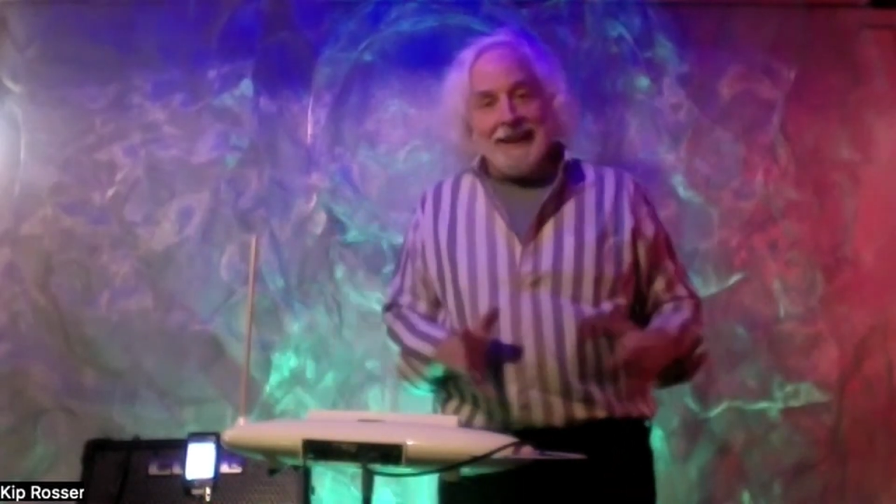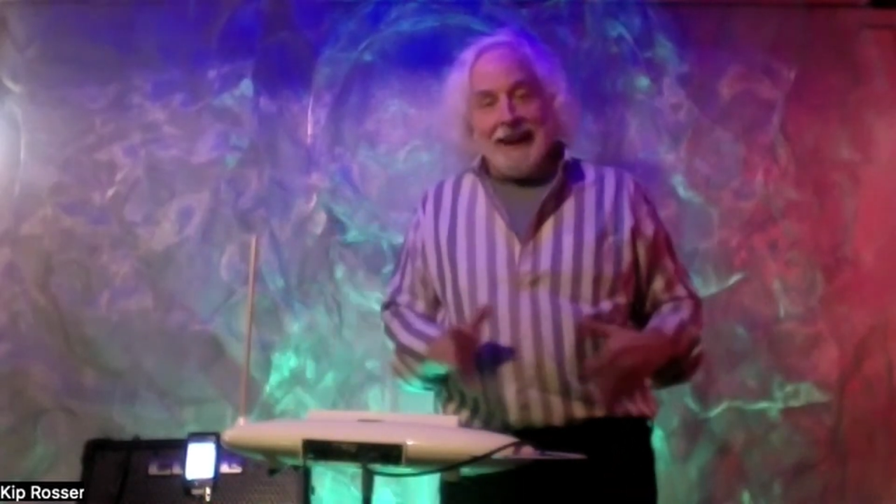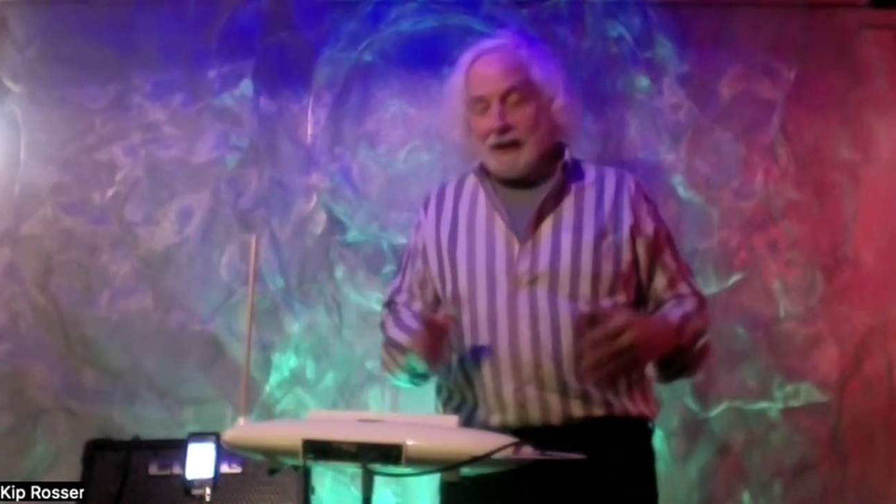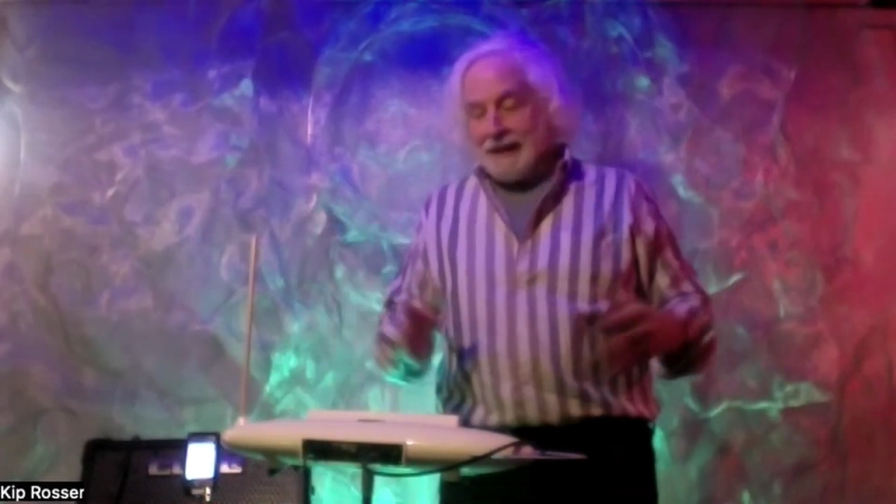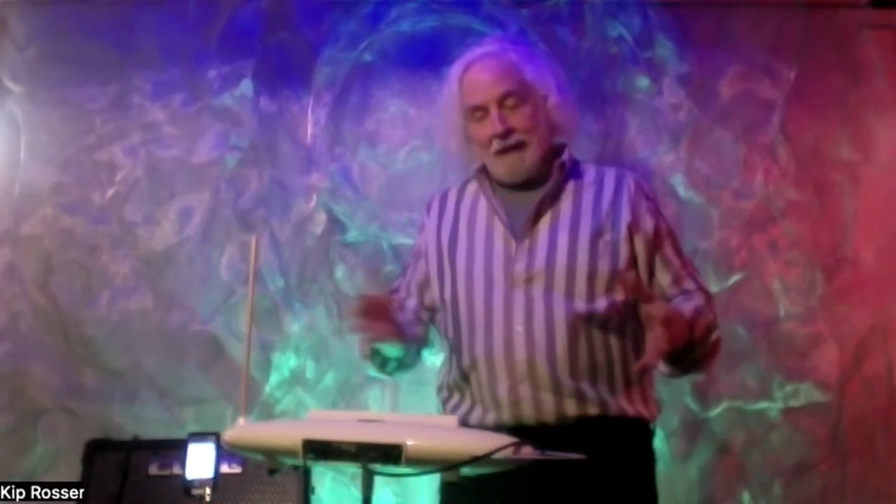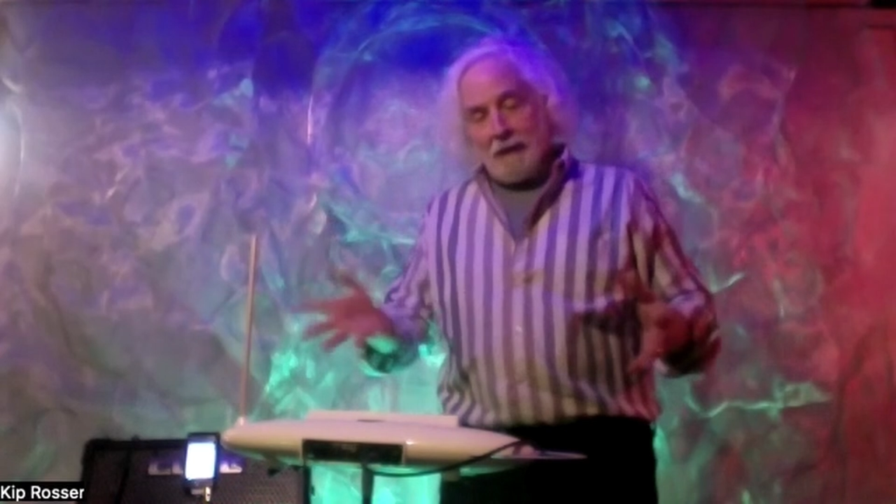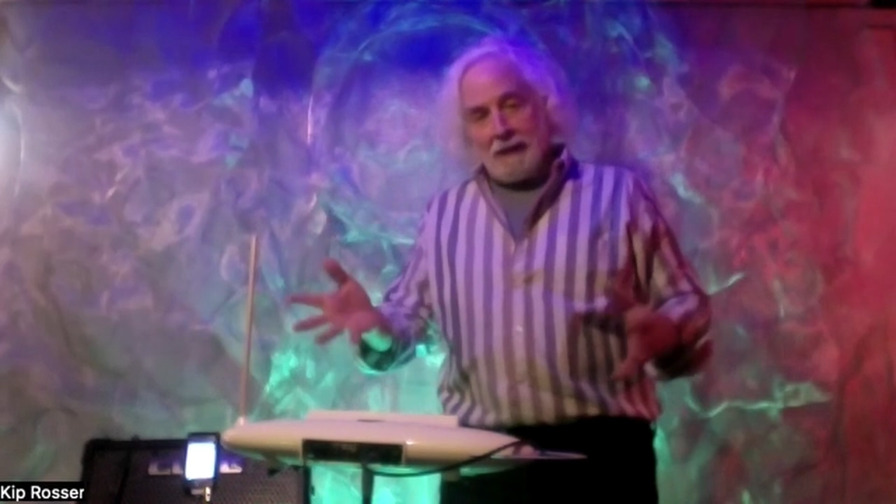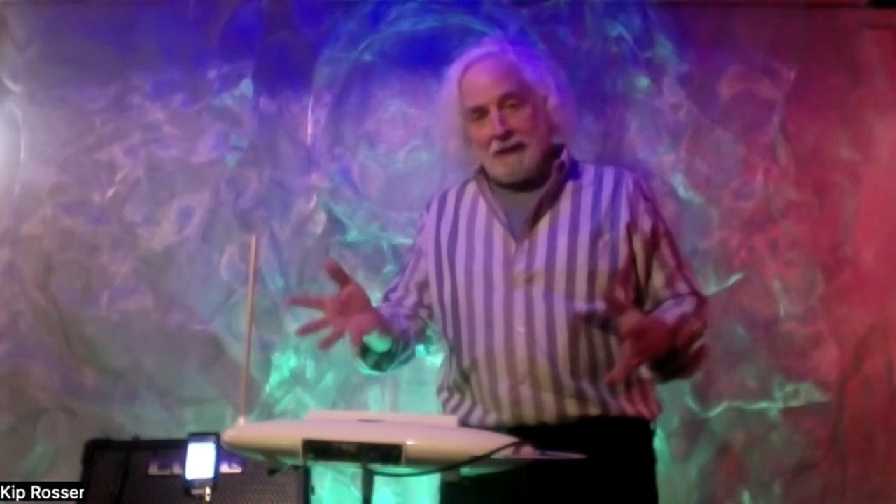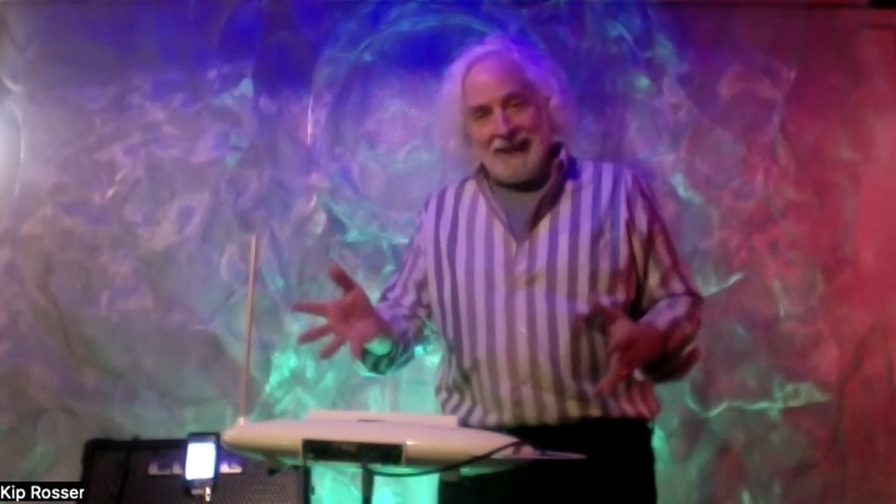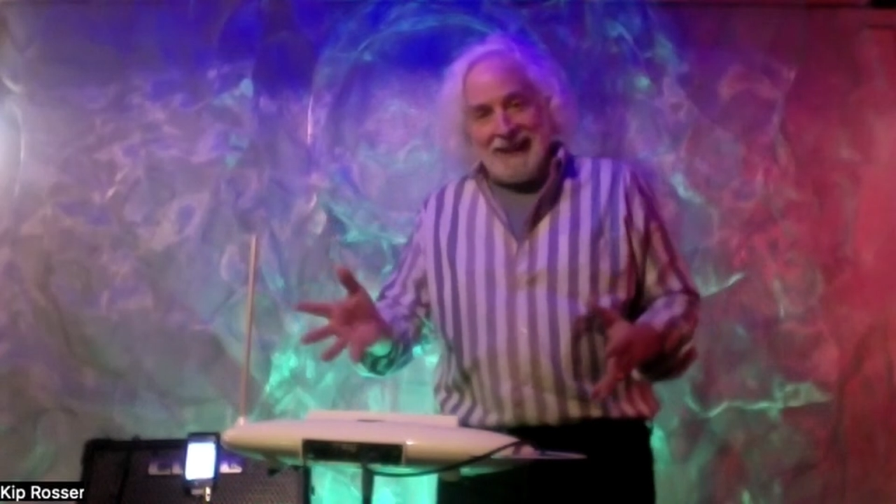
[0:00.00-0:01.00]
I could never
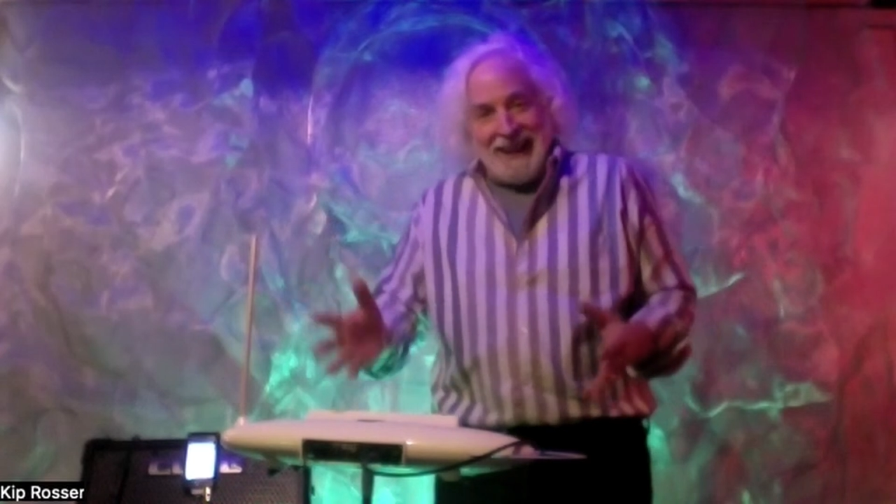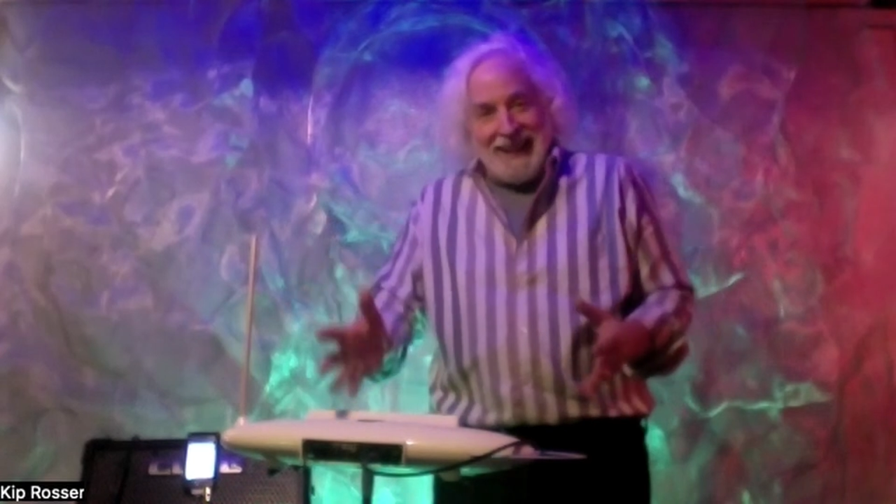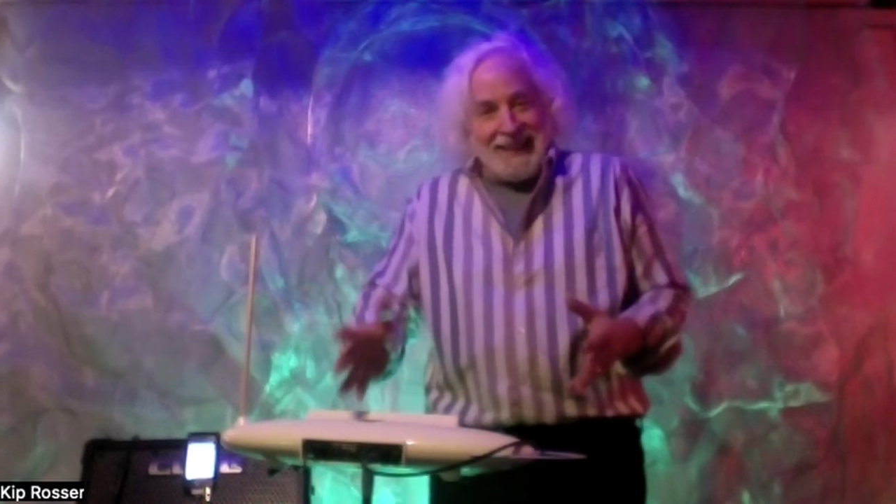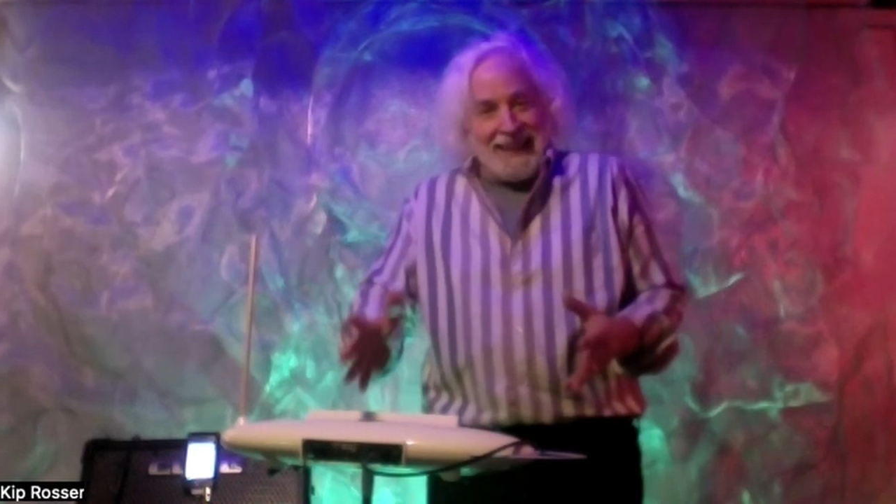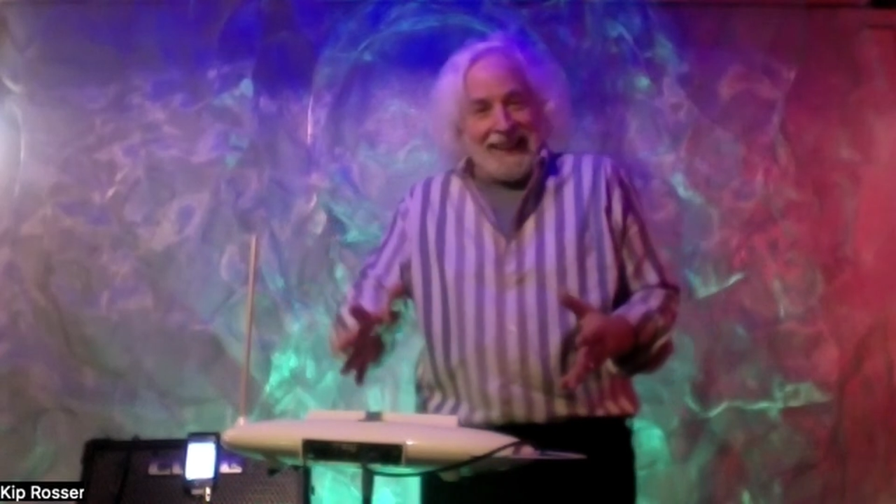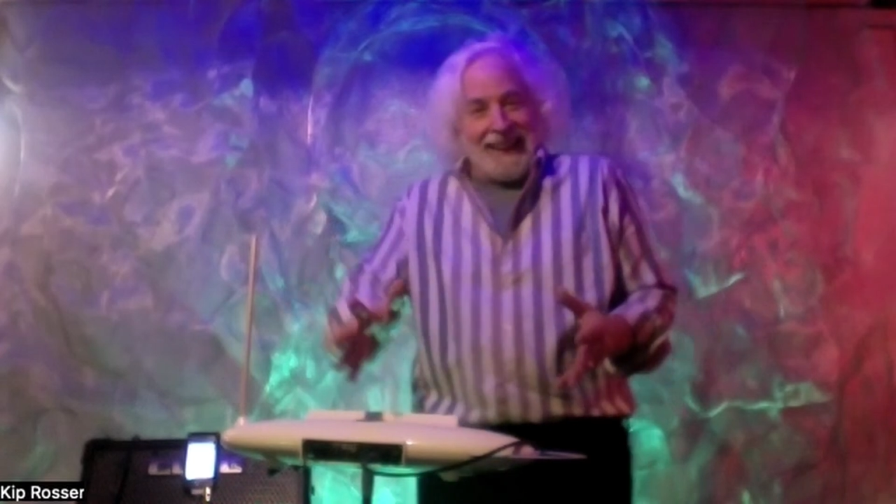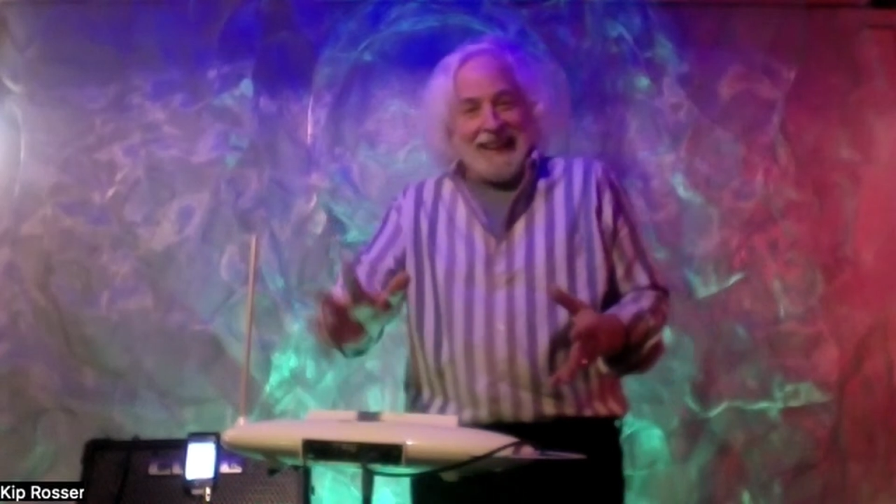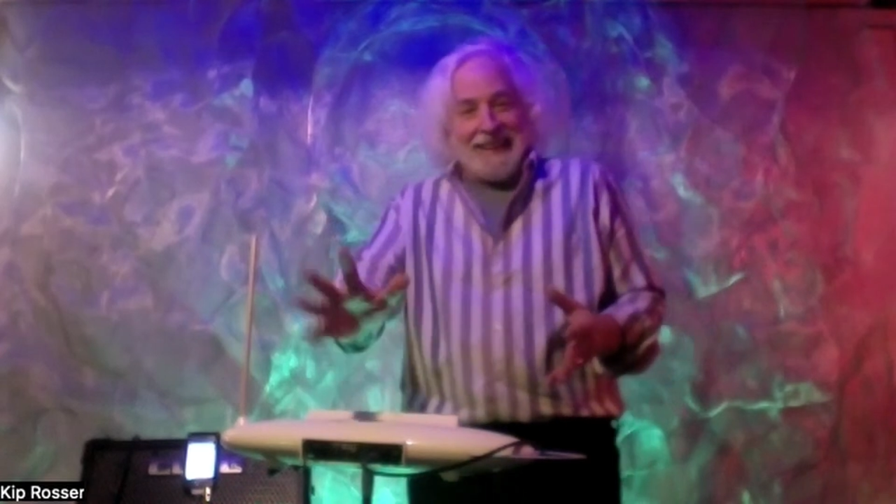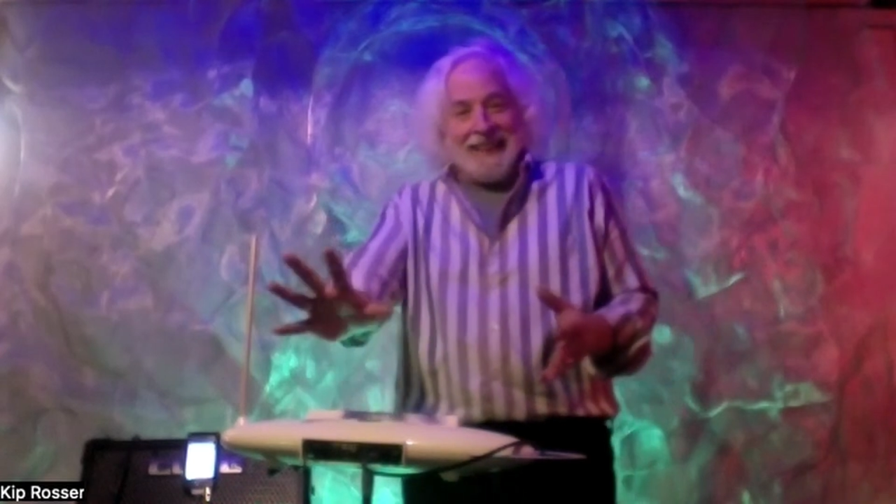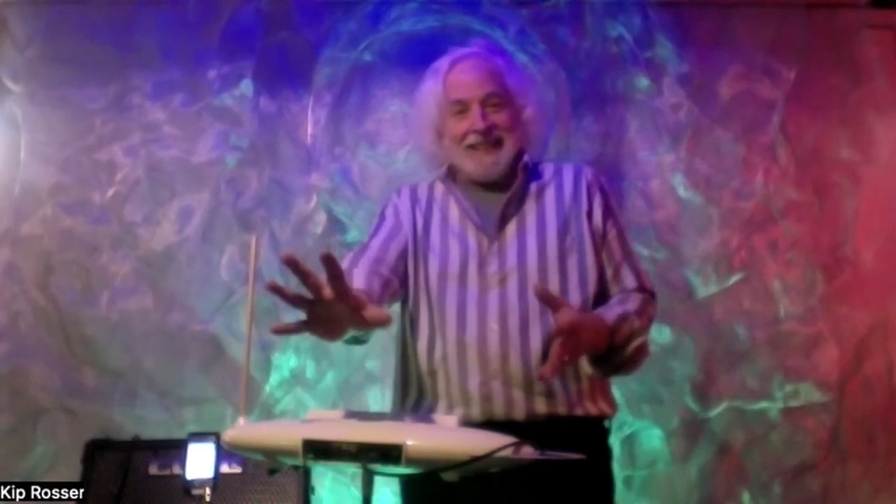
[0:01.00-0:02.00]
invent anything
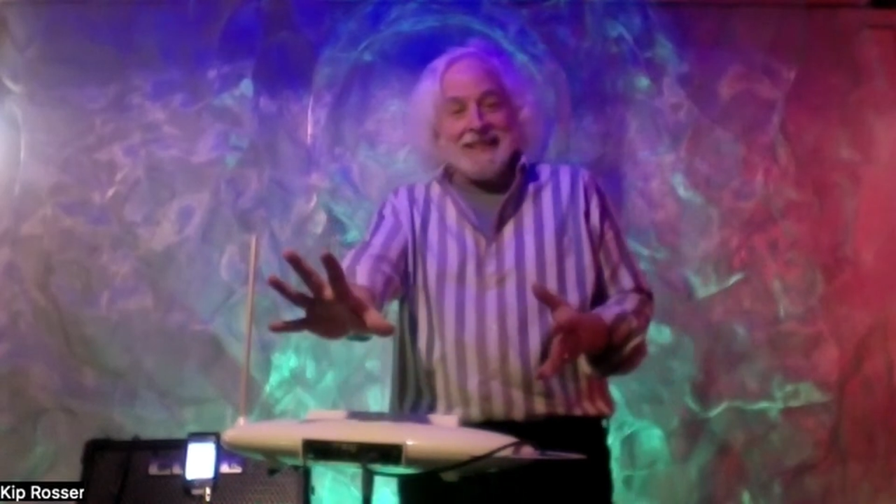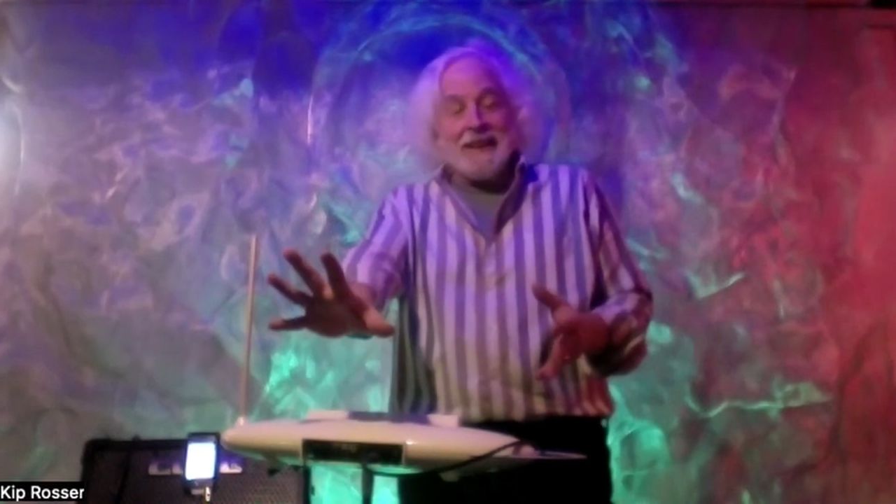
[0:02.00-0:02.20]
like this.